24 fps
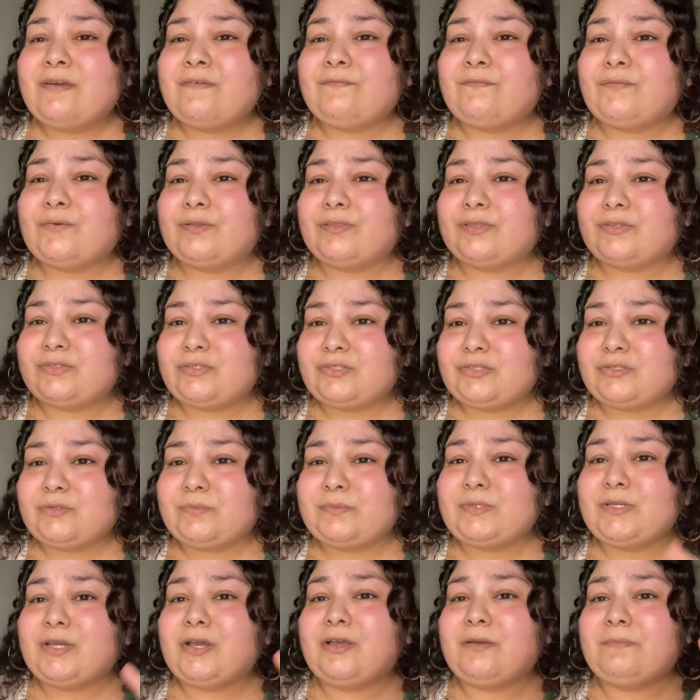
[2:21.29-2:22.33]
For the
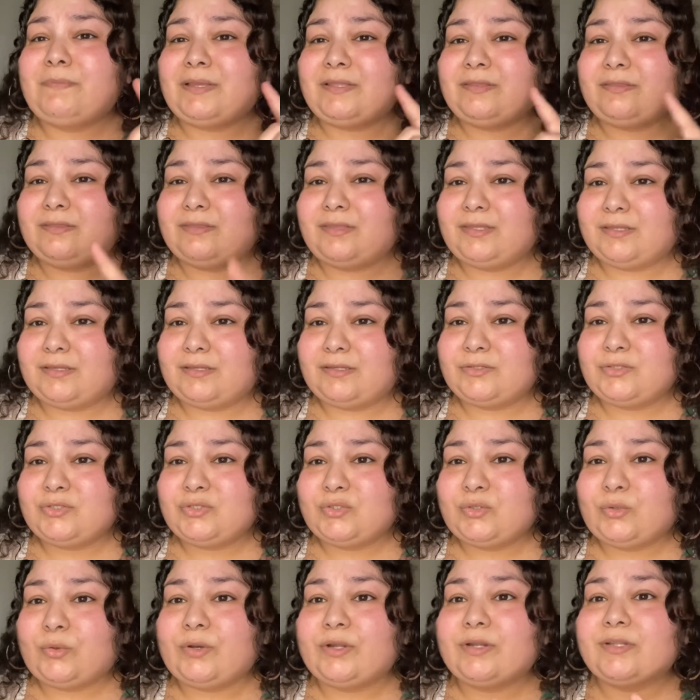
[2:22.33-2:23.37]
tube top and the
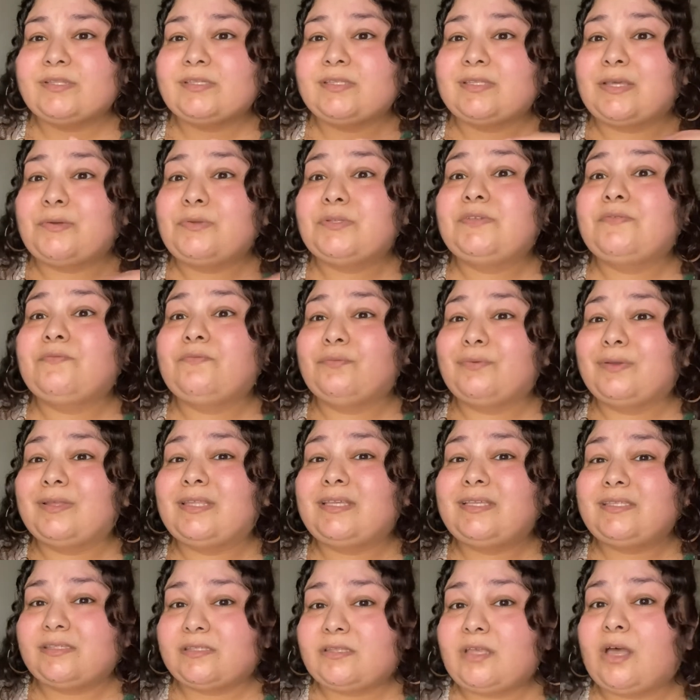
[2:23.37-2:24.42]
shorts, it was a
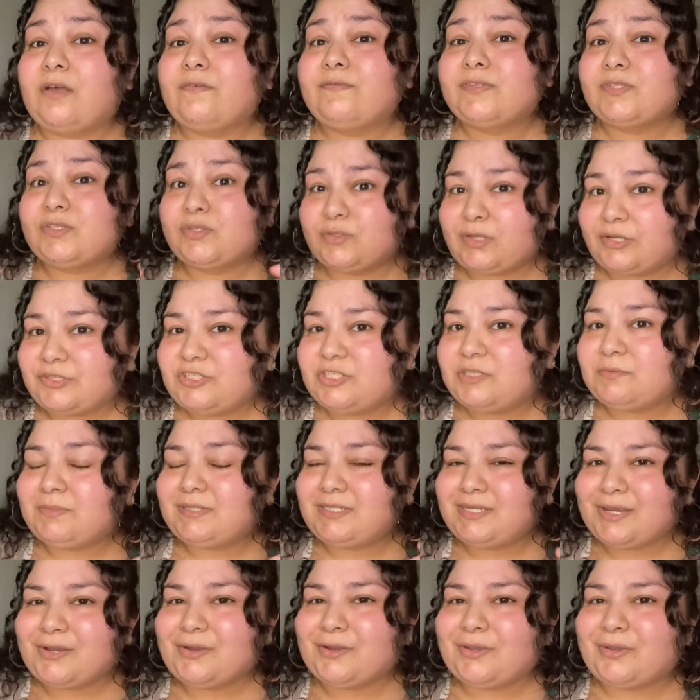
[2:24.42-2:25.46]
really soft, stretchy
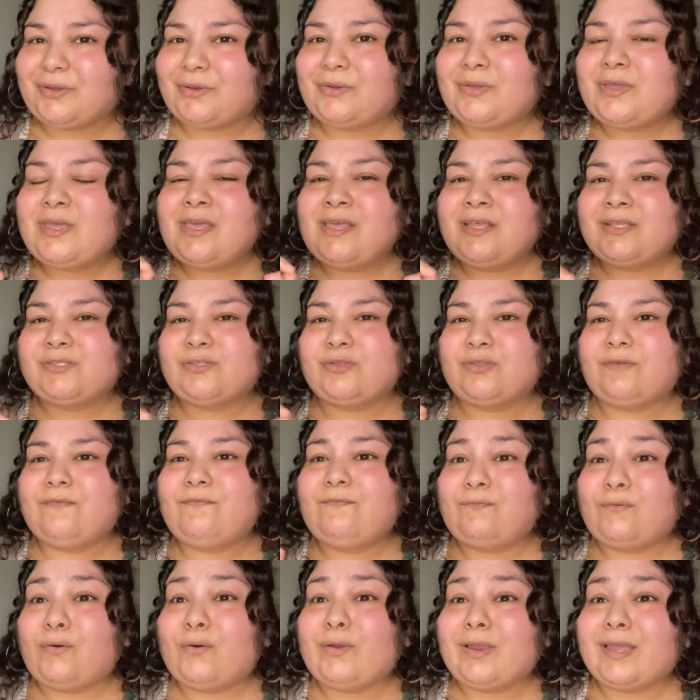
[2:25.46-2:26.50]
material, so the
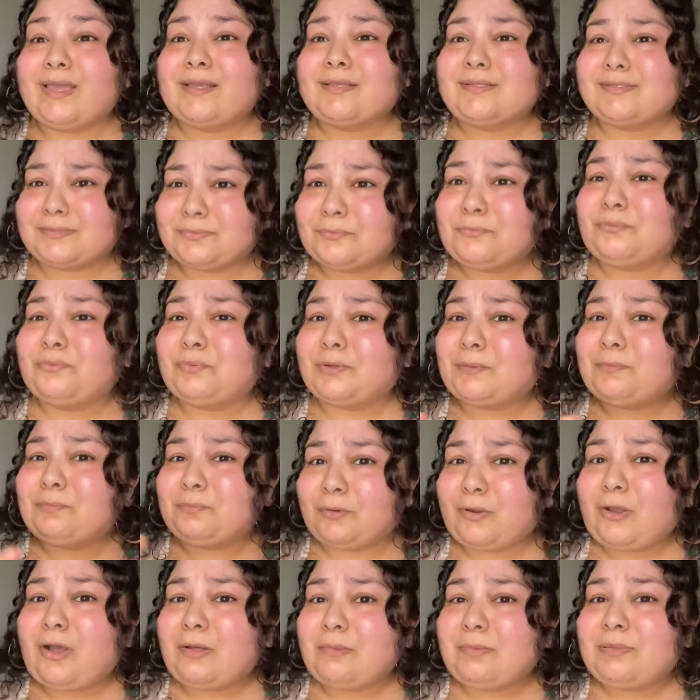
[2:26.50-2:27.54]
4X would
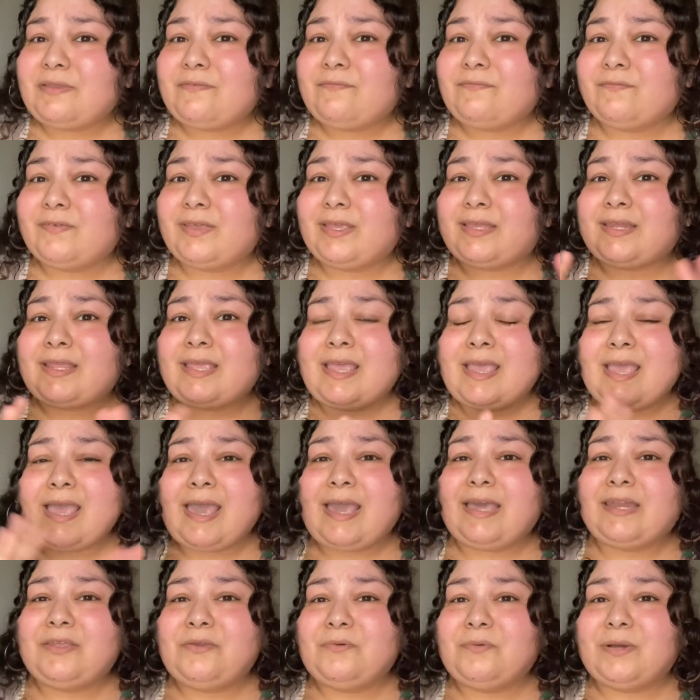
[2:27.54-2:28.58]
probably fit
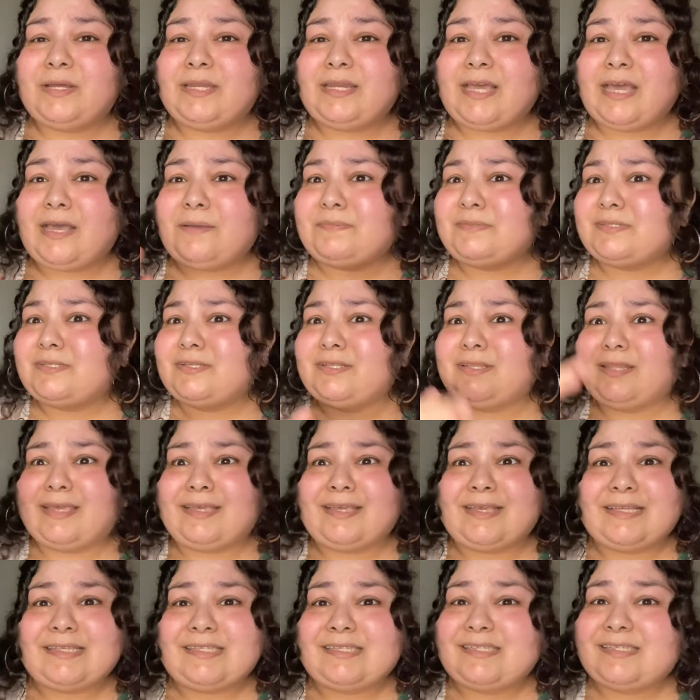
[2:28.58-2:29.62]
anyone up to
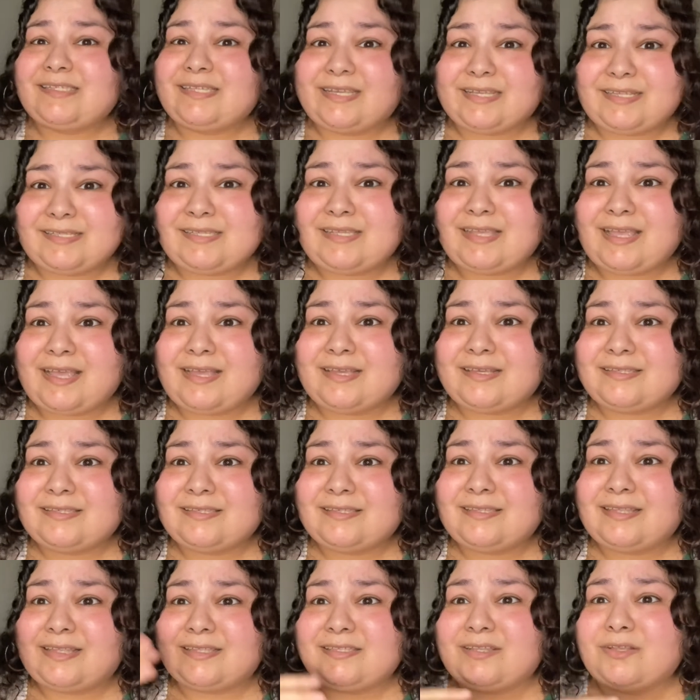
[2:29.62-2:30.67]
like a 6X.
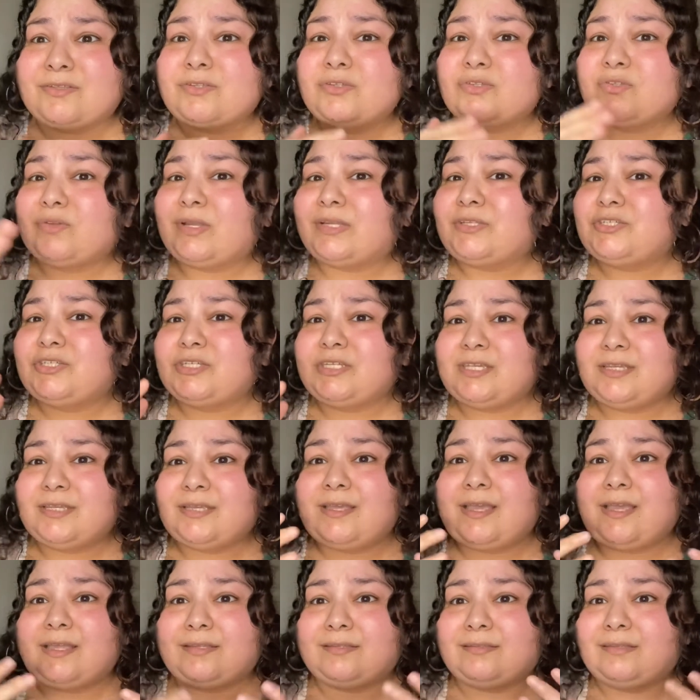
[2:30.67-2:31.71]
That's how stretchy
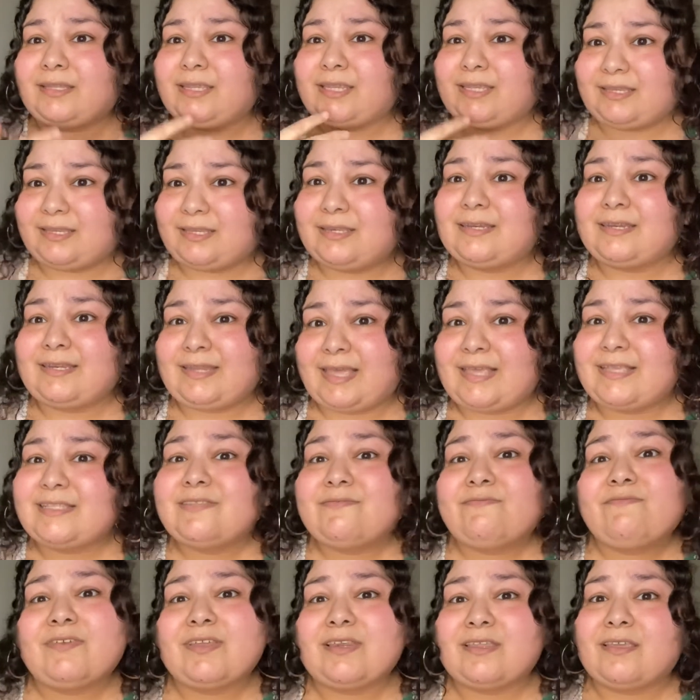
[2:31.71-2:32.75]
and like nice
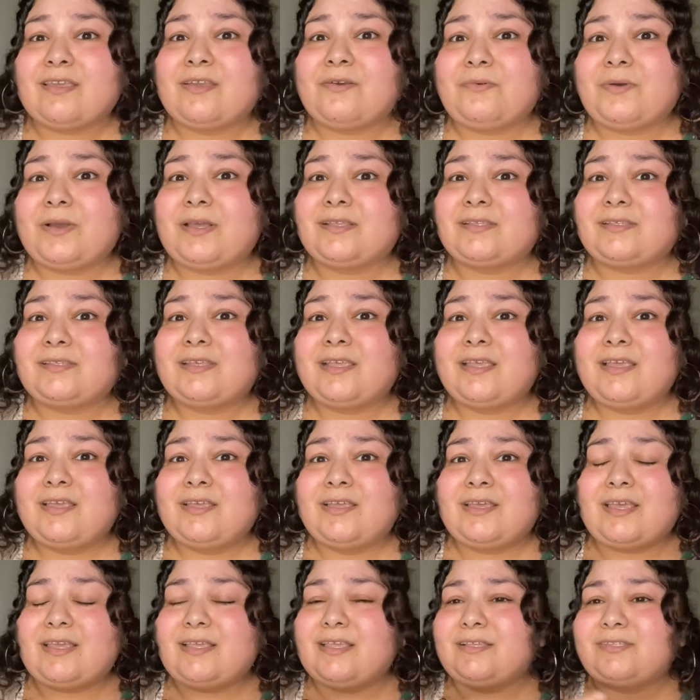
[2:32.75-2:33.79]
fitting it was,
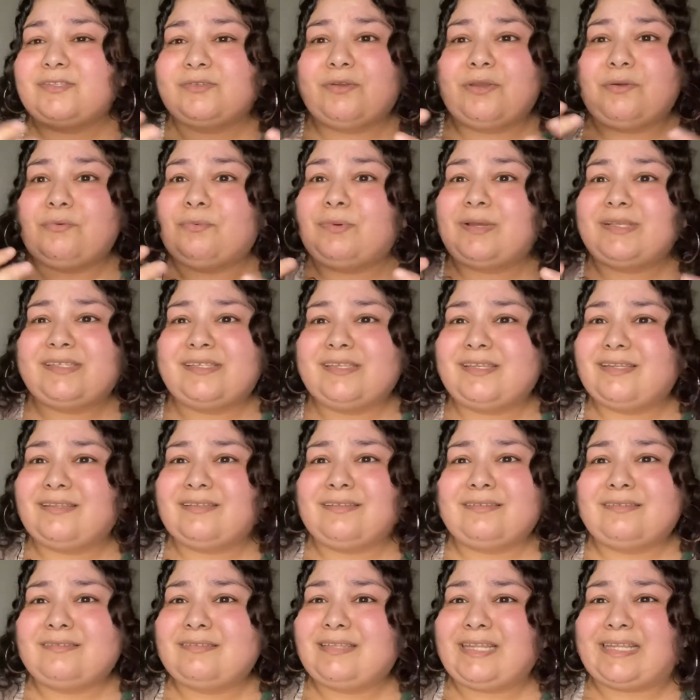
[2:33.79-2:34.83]
so it wasn't
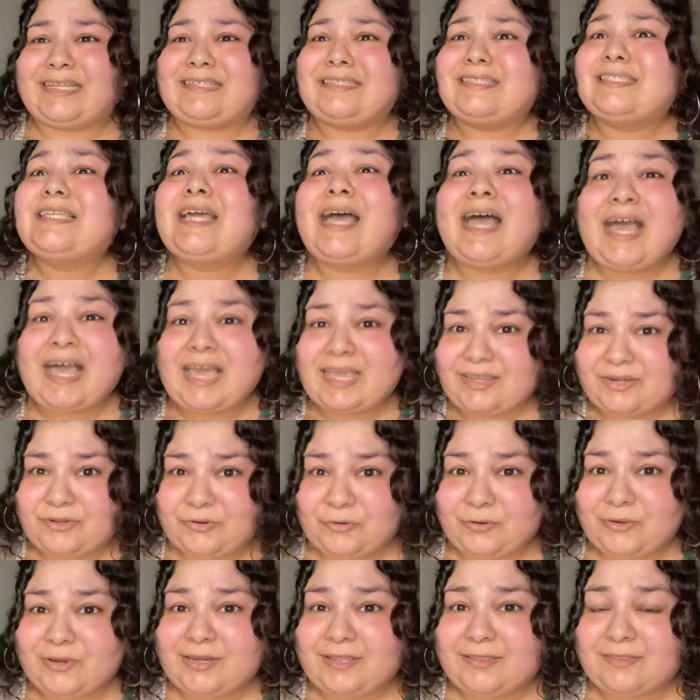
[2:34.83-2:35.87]
like tight
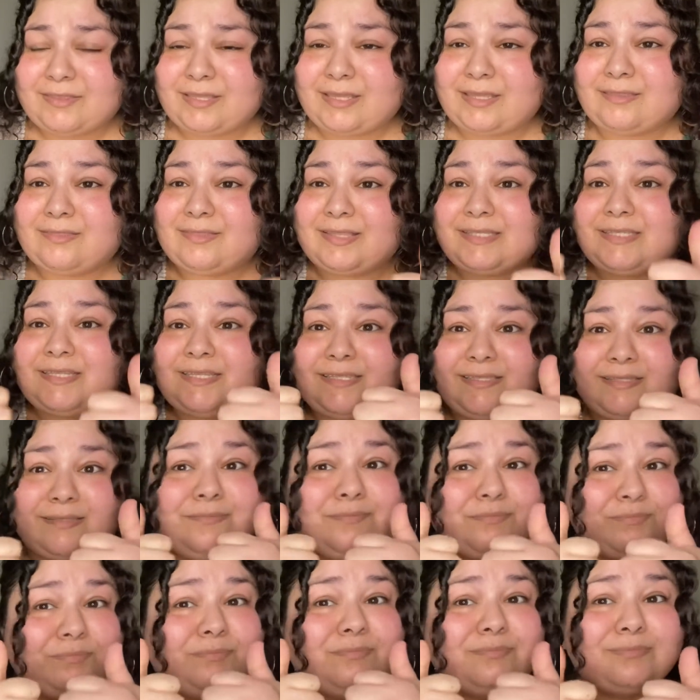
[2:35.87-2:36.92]
or anything. This
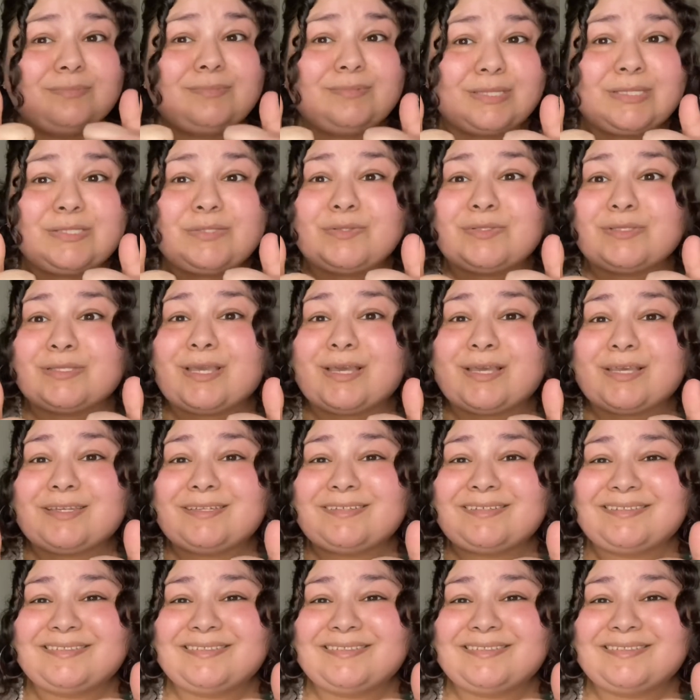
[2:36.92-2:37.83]
is good.